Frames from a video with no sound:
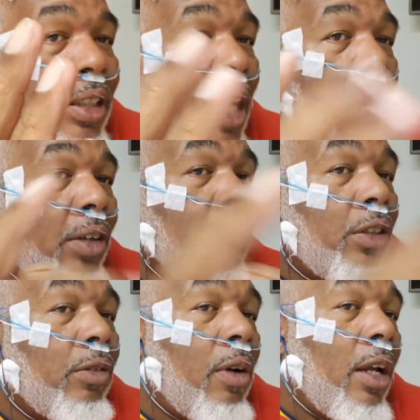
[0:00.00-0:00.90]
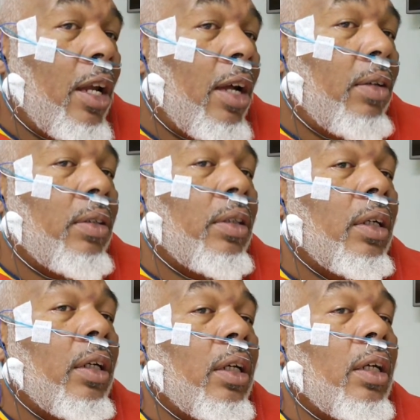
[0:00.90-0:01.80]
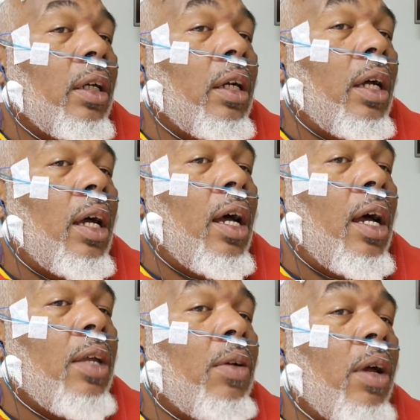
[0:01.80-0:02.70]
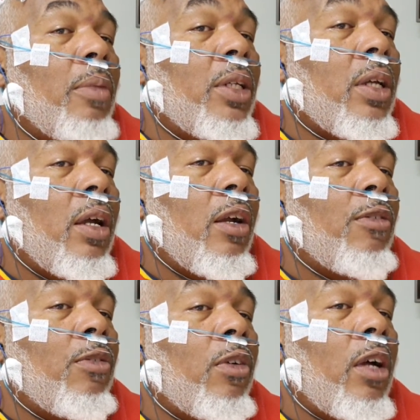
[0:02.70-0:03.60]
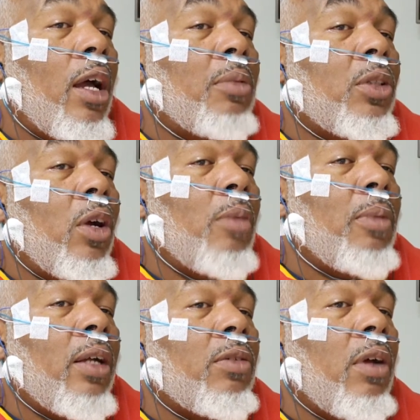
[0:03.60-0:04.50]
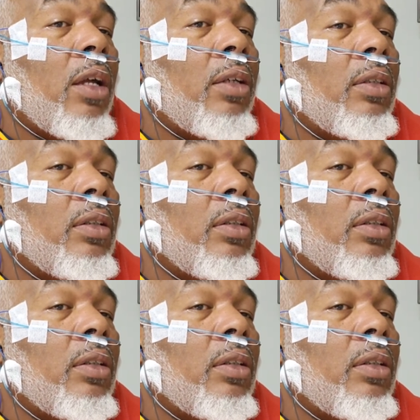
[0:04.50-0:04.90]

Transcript: Challenger right now. Uh, you have me scared for. I'm sorry, Black Dragon.